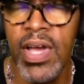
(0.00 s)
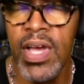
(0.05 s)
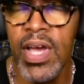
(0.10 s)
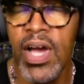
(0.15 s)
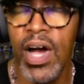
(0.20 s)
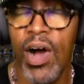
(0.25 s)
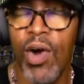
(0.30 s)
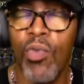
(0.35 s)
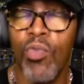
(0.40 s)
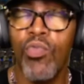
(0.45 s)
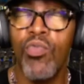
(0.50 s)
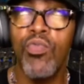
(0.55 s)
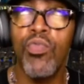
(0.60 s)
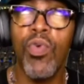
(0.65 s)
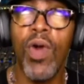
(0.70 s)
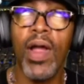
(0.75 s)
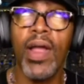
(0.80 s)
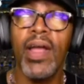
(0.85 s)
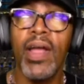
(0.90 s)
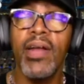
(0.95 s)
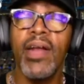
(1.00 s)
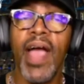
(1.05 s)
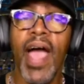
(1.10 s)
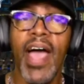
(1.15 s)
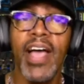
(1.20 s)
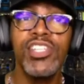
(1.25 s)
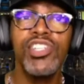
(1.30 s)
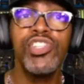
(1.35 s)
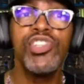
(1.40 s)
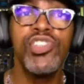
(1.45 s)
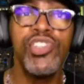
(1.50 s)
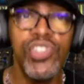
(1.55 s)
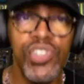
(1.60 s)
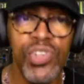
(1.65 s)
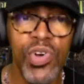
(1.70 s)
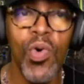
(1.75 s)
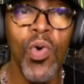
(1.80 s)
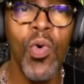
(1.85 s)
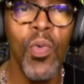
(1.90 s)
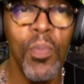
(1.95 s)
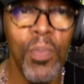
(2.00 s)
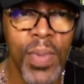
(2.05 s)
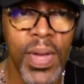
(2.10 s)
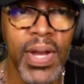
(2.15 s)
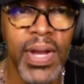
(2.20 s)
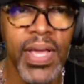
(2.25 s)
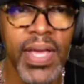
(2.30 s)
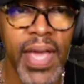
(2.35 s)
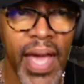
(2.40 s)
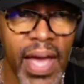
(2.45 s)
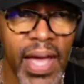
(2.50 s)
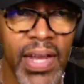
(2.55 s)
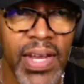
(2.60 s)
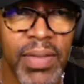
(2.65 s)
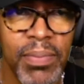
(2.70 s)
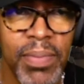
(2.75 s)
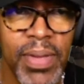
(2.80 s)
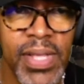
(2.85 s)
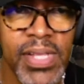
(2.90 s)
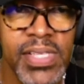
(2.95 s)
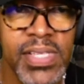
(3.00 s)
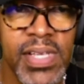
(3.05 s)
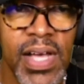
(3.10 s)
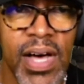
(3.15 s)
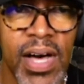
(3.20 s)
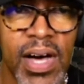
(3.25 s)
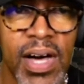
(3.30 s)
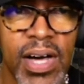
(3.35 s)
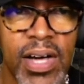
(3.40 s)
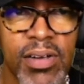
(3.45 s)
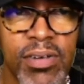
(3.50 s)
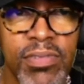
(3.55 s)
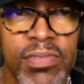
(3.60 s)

A record has so many elements of